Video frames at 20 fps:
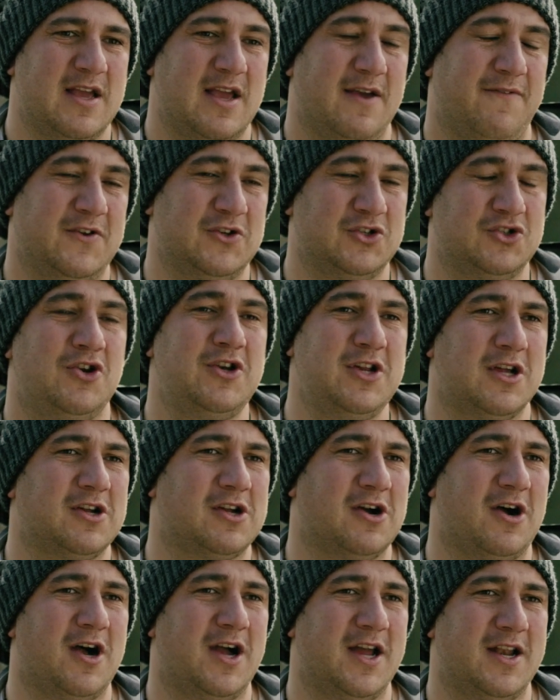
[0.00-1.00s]
If a junior
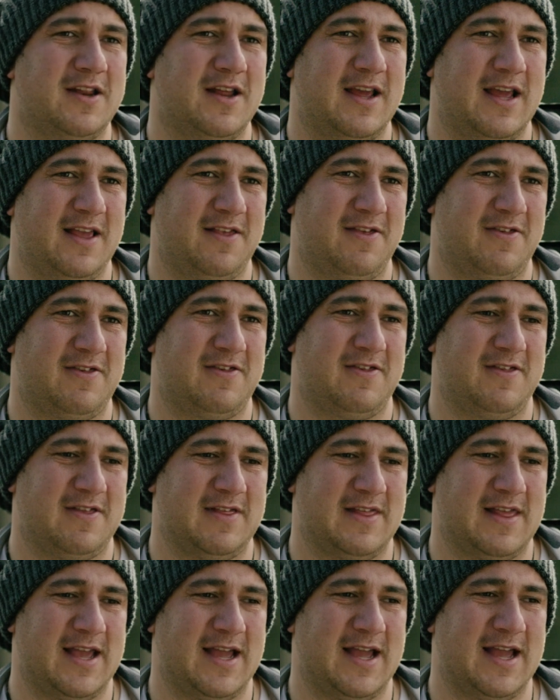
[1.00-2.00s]
guide has
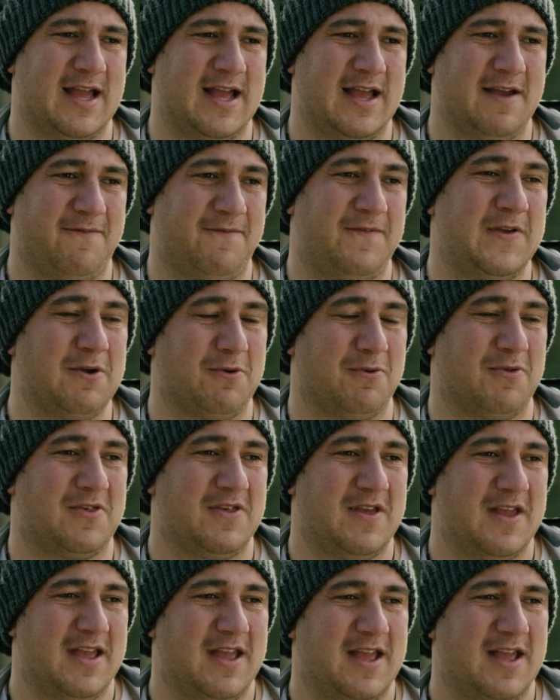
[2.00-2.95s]
uh, feels